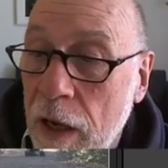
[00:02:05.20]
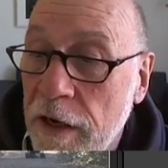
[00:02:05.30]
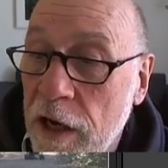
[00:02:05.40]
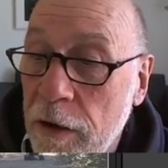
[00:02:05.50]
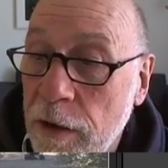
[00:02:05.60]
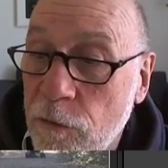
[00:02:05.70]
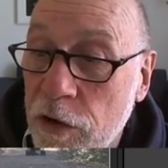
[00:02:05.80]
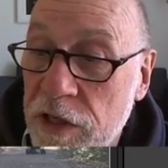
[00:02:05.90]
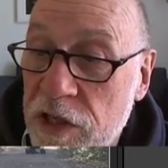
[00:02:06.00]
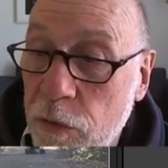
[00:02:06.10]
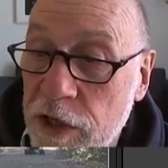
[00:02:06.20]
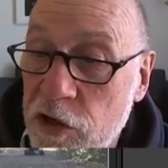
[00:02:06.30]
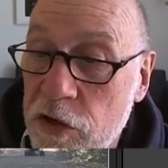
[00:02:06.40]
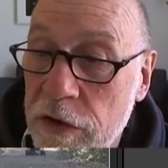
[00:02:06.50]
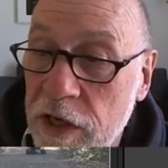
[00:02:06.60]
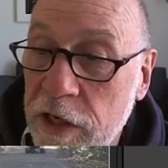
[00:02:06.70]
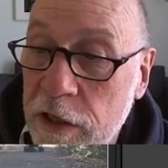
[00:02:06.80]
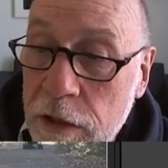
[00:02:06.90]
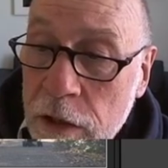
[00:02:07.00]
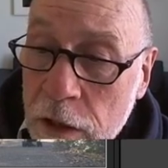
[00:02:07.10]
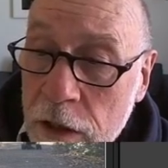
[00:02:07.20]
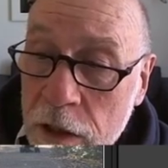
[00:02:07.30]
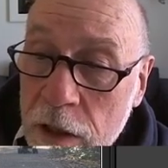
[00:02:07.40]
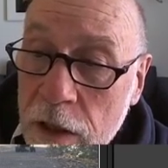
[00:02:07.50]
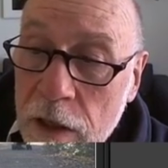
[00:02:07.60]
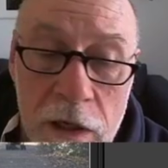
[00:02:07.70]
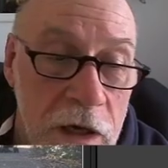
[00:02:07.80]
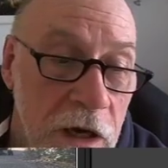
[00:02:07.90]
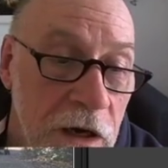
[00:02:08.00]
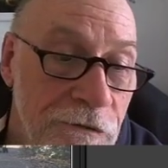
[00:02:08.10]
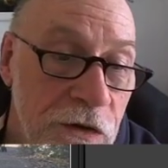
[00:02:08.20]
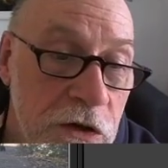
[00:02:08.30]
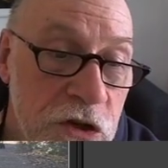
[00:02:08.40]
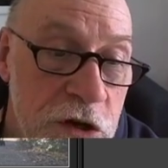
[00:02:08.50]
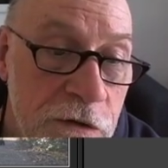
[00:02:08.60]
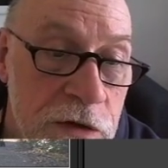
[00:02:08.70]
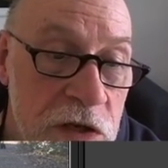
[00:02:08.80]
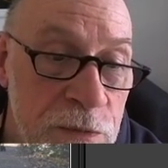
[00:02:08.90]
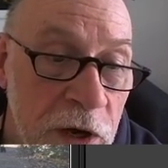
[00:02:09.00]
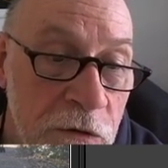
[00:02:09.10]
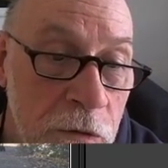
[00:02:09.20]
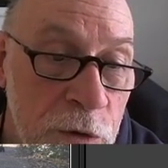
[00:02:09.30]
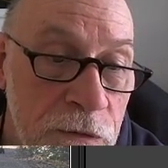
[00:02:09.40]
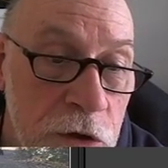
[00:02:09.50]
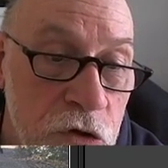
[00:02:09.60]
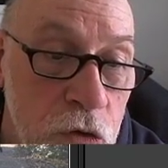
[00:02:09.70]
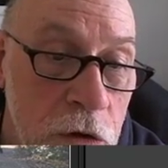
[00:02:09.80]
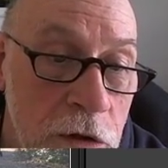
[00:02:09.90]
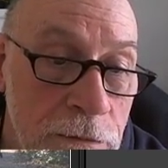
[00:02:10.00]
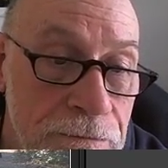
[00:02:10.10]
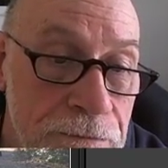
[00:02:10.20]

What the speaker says: Now I'm going to switch to the hill function of the spot removal tool